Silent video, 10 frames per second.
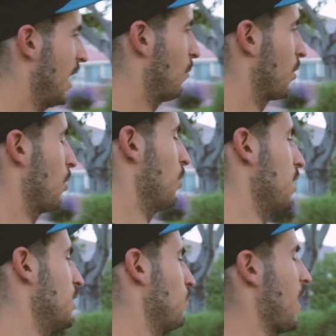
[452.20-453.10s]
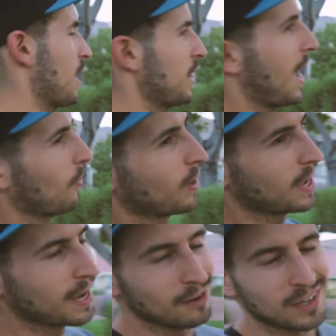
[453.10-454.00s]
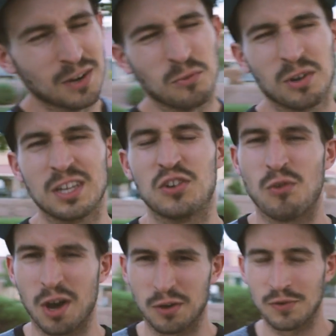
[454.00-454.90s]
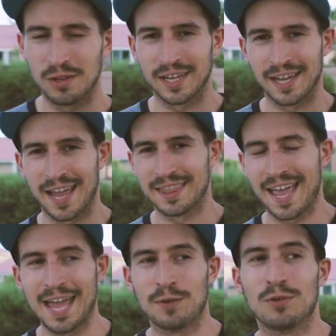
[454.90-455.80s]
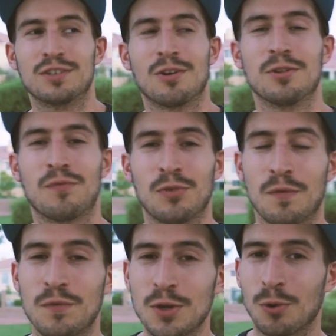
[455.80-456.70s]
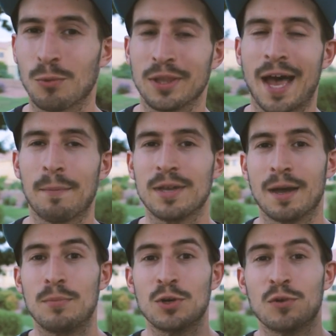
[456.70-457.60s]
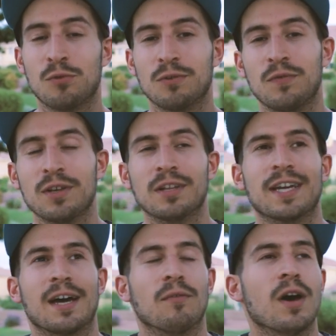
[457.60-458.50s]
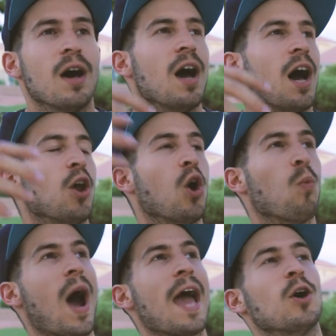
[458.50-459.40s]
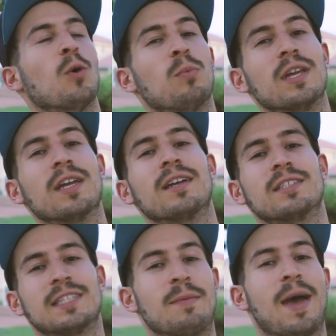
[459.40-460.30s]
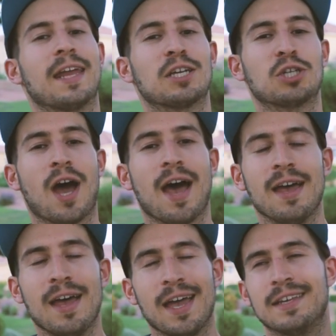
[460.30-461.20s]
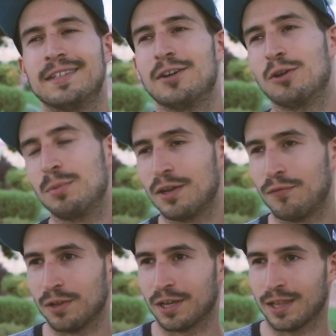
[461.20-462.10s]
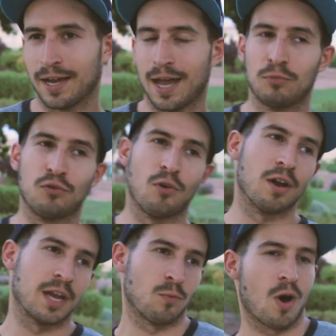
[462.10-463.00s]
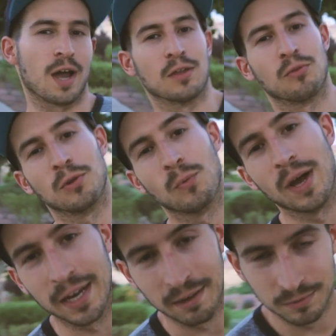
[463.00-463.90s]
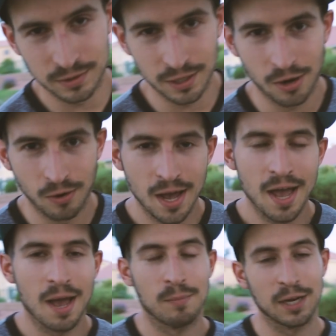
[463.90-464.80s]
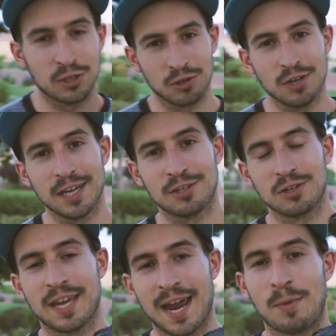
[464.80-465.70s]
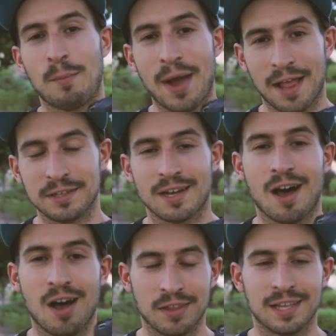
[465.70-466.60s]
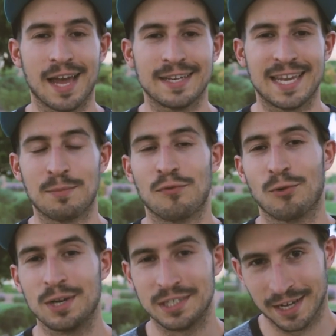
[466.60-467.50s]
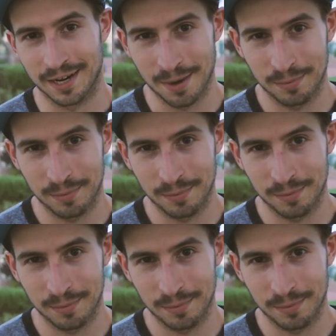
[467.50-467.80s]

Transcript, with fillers: it will go this way, that way, it'll get really drunk feeling, and the end result for the viewer will not be a beautiful feeling of a wide opening cinematic shot Instead, it'll be a feeling like I'm drunk and walking through the wedding. So make sure you get your camera balanced on the glide cam before you set it